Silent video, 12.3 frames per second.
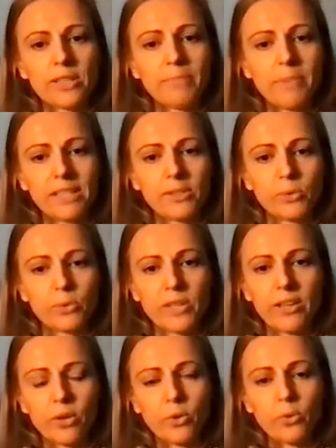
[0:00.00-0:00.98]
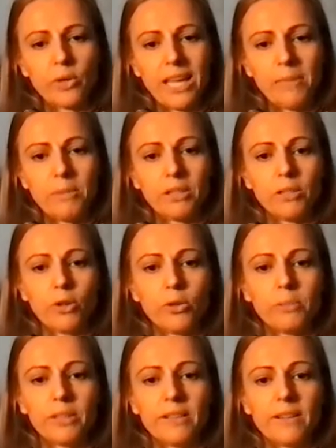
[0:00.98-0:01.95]
and muscles called
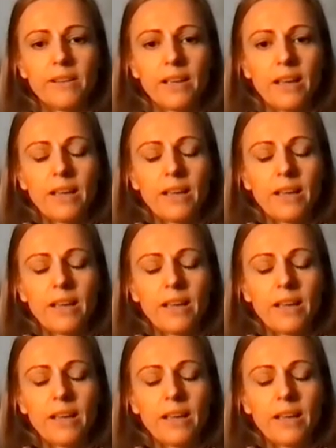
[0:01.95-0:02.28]
hemoglobin.